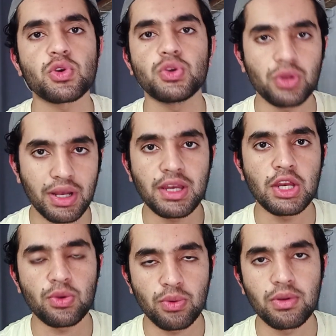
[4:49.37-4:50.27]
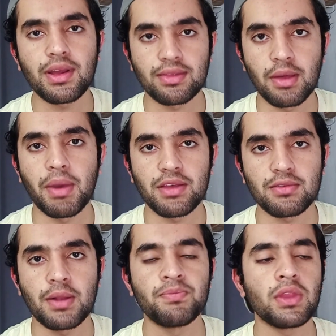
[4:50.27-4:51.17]
so you really need to get them
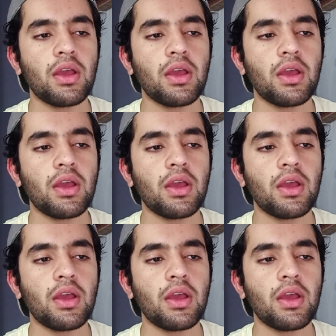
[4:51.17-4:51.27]
as well.